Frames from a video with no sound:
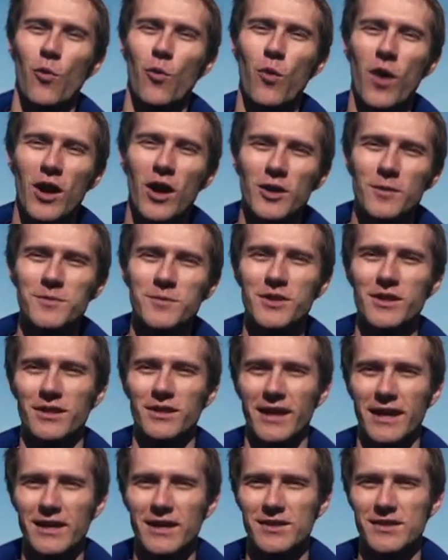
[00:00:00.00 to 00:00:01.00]
Welcome to the
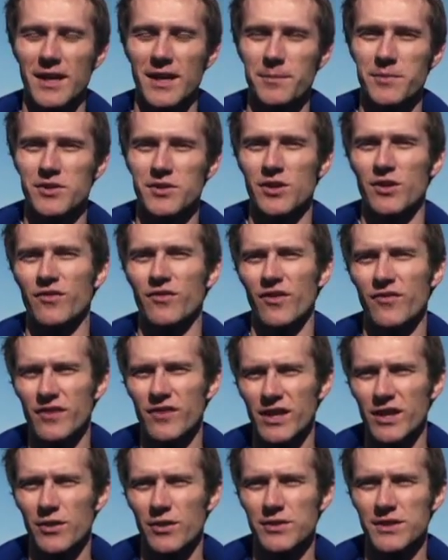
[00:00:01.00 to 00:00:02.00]
latest episode of our
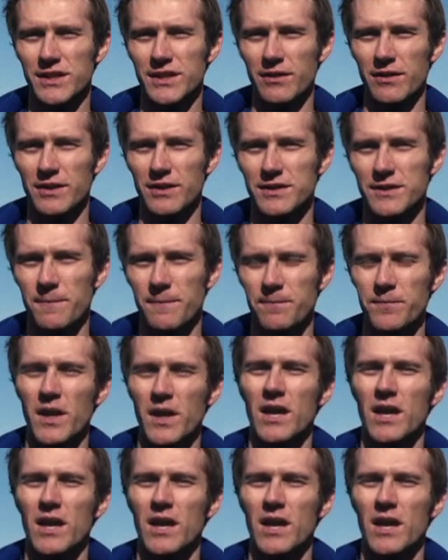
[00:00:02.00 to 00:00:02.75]
video series.